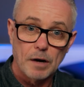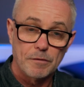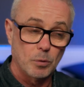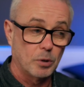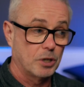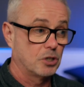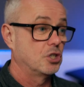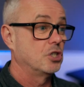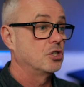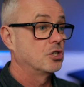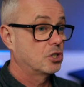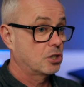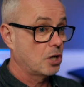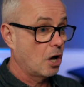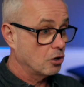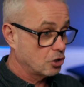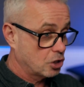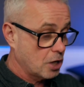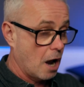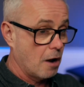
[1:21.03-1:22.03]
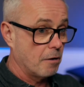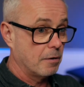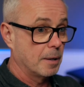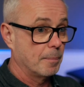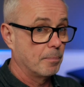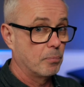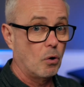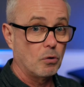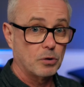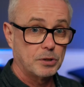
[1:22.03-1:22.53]
If you want to actually start
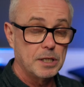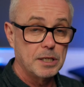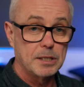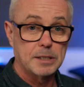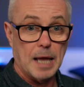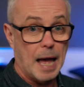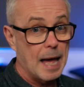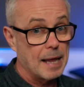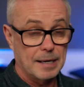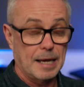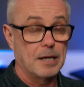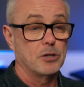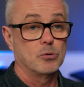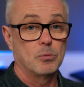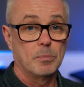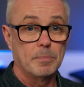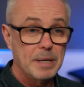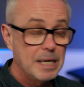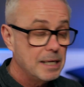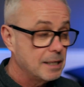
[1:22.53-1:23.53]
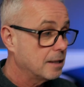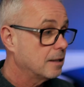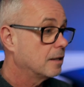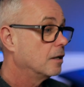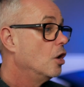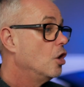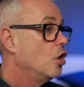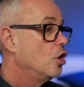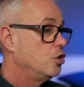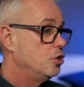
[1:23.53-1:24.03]
sharing proxies and actual media,
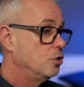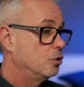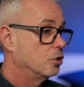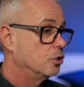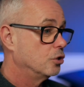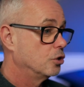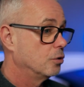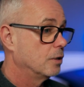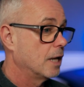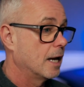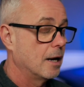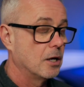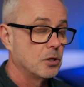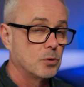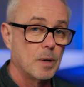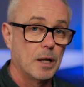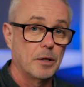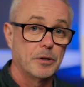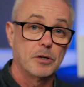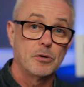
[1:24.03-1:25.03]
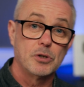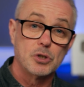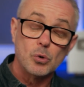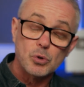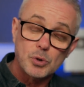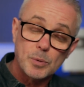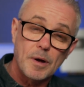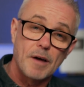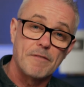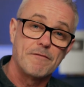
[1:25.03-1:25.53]
you can do that as well. There is
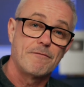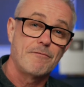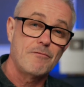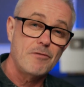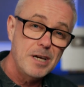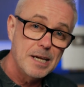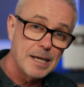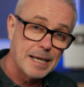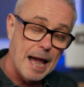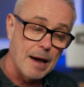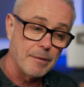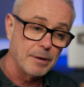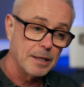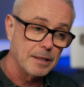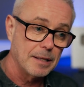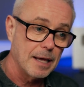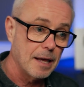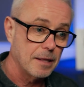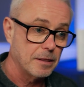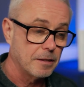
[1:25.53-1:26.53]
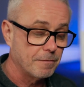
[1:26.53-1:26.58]
also a free account in there.